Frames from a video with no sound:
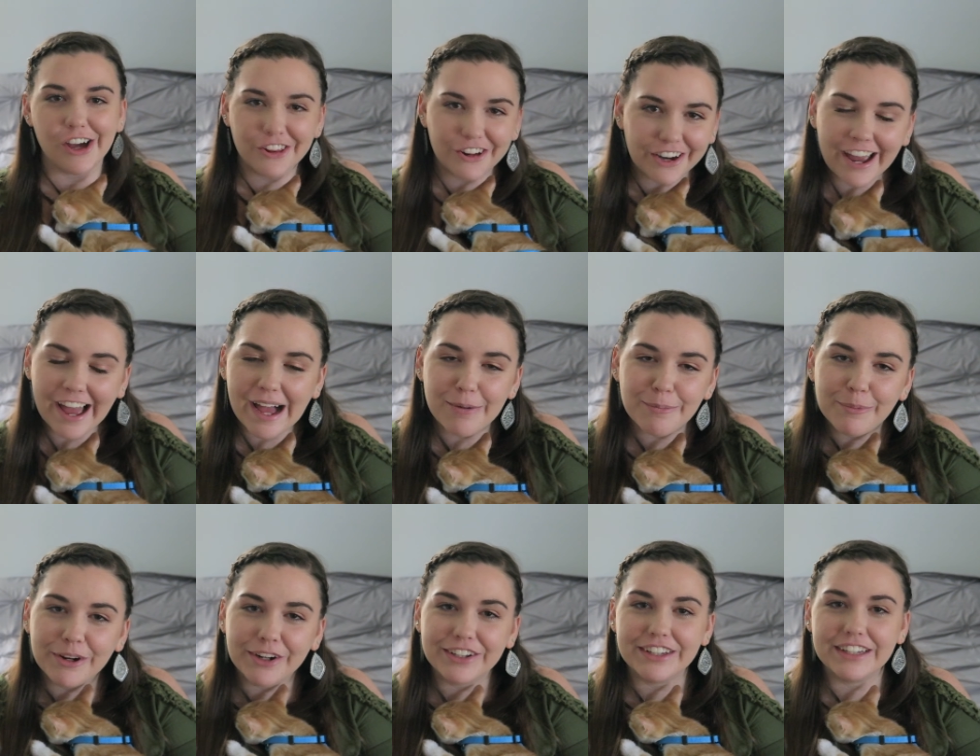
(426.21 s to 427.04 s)
other cat
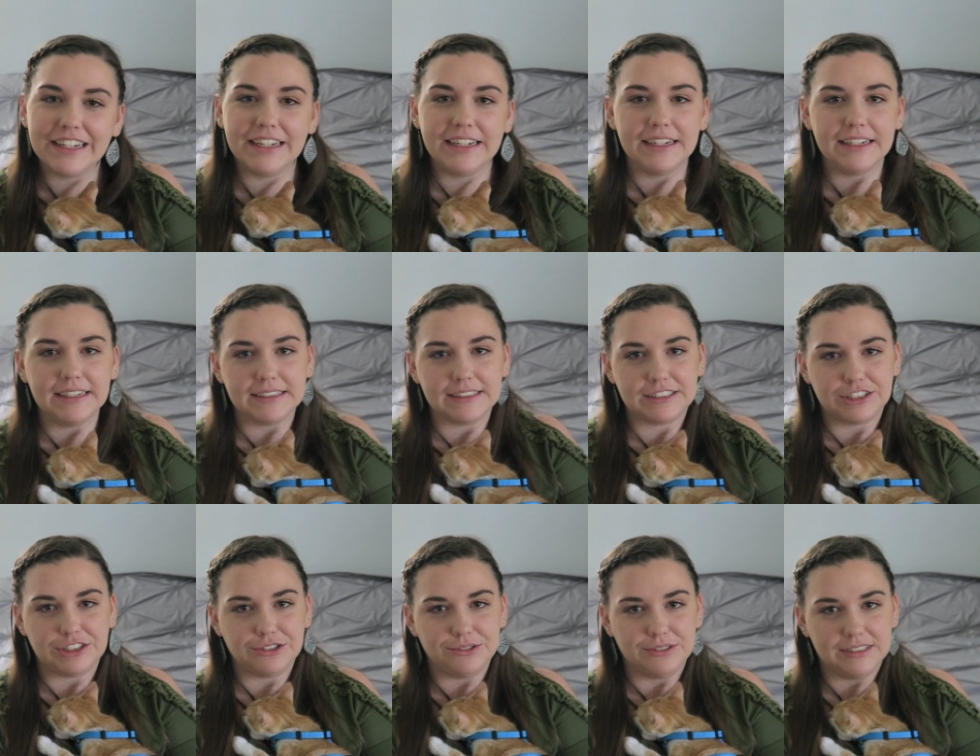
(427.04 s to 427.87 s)
Marley is
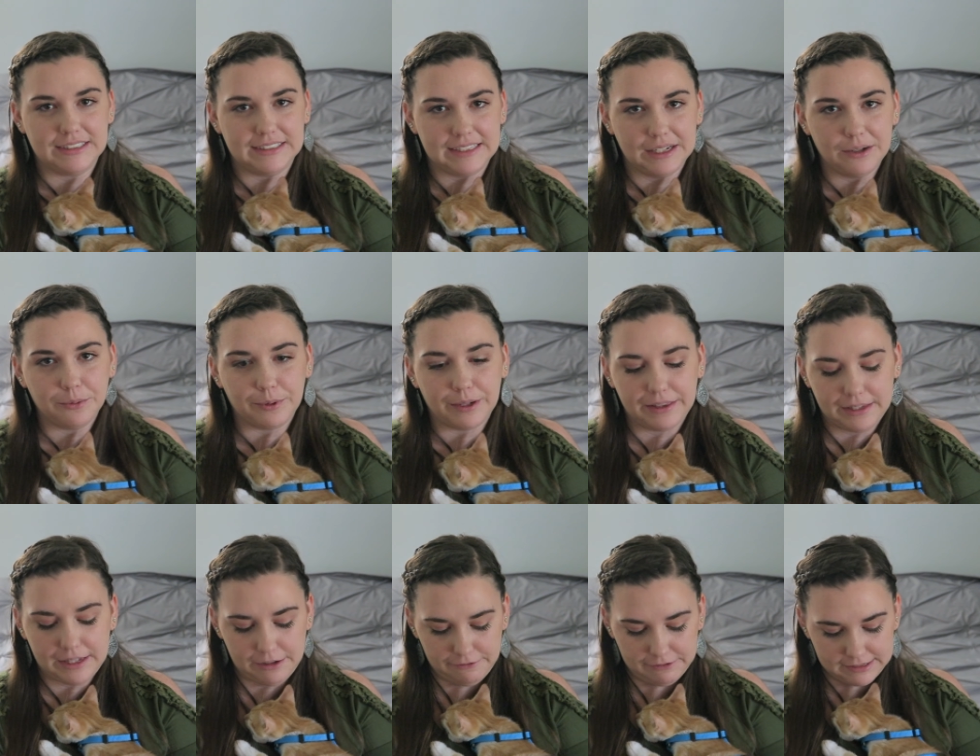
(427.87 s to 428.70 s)
to sit when
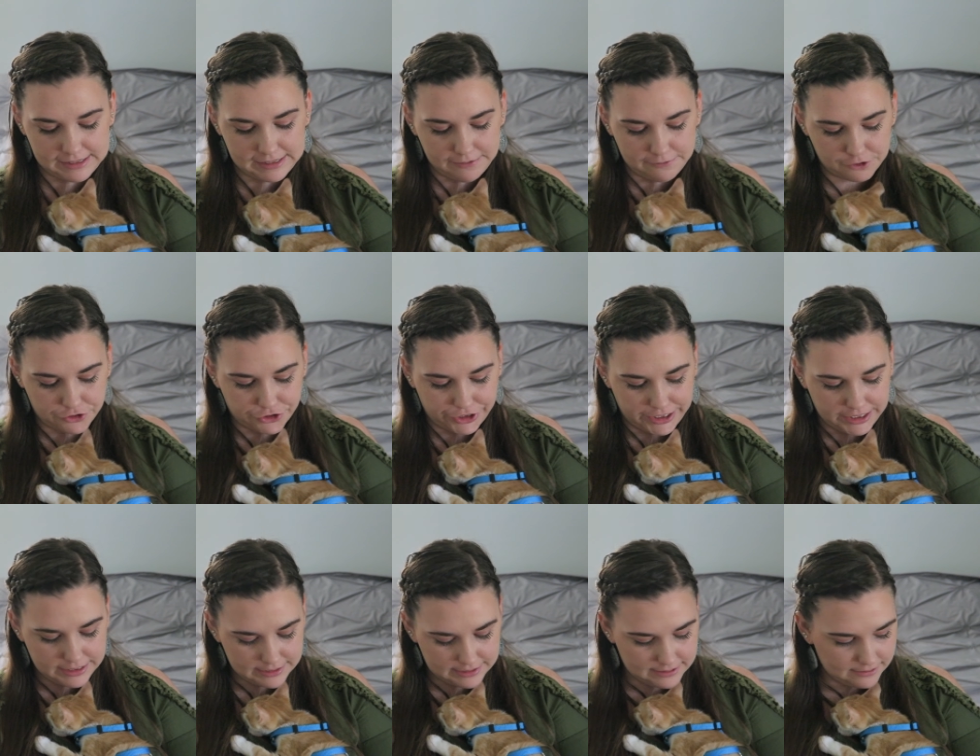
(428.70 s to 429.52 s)
they receive
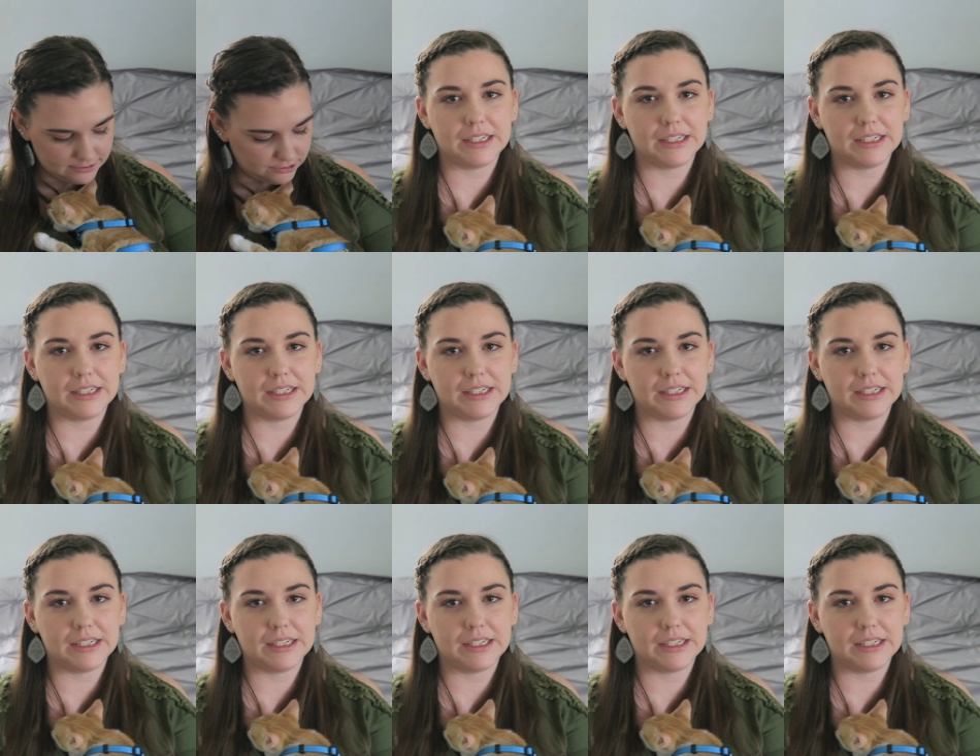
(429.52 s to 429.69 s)
treats.